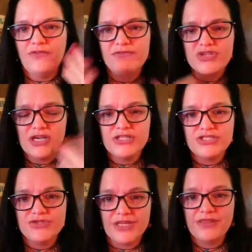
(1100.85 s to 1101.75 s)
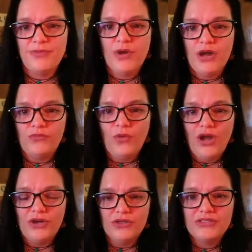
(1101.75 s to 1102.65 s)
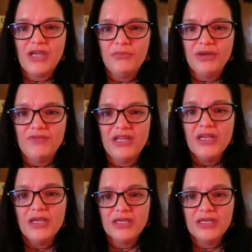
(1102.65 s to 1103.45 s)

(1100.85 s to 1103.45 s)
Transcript: I'm trying to drink the pond water on top of it